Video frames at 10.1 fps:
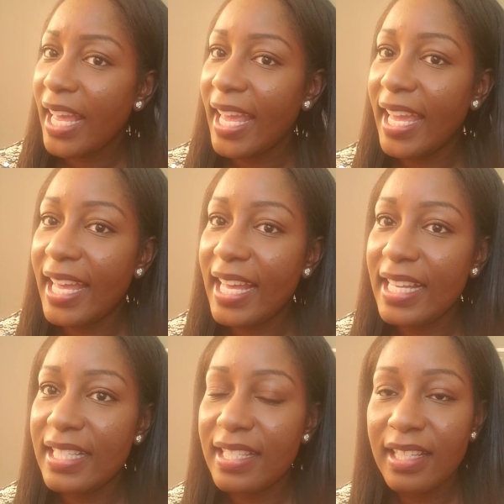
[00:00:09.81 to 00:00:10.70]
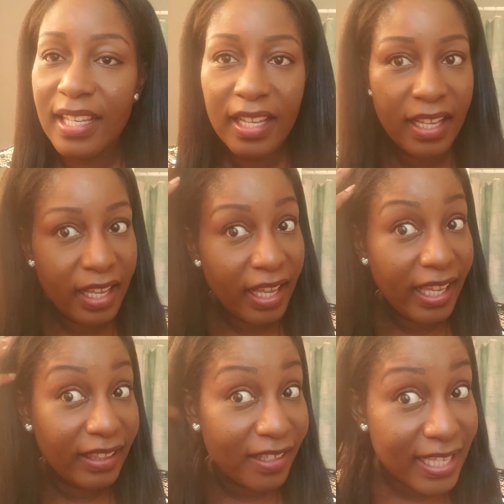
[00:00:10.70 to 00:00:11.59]
and
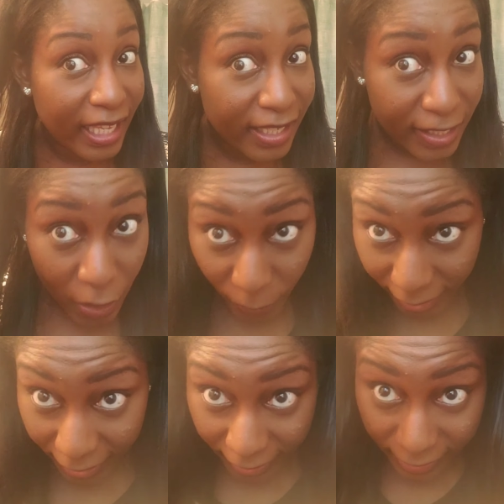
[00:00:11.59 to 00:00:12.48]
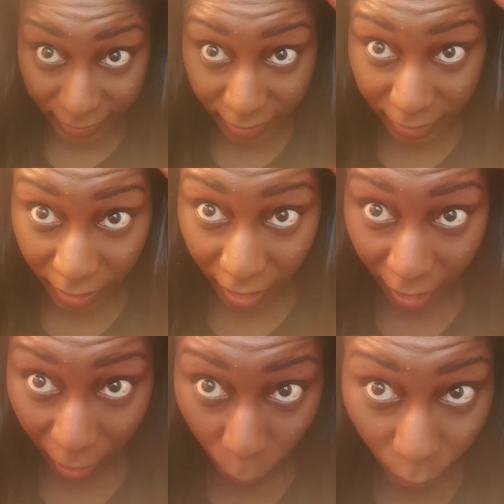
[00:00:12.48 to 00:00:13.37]
it looks like a sew-in
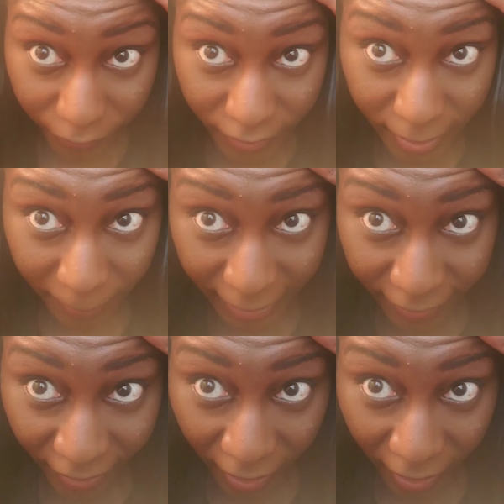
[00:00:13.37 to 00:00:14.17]
with some leave